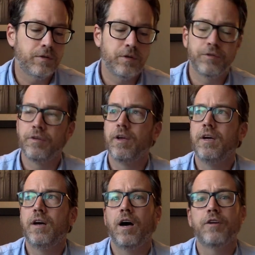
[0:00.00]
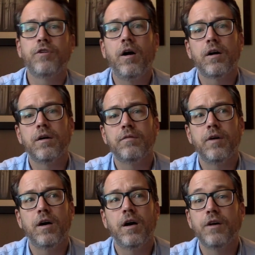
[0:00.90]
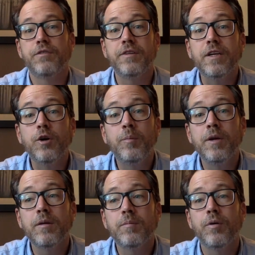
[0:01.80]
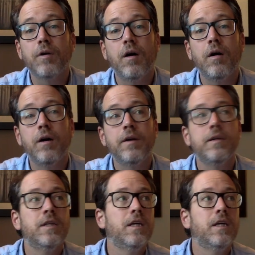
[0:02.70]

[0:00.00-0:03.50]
There's uh, talk of a seal being put on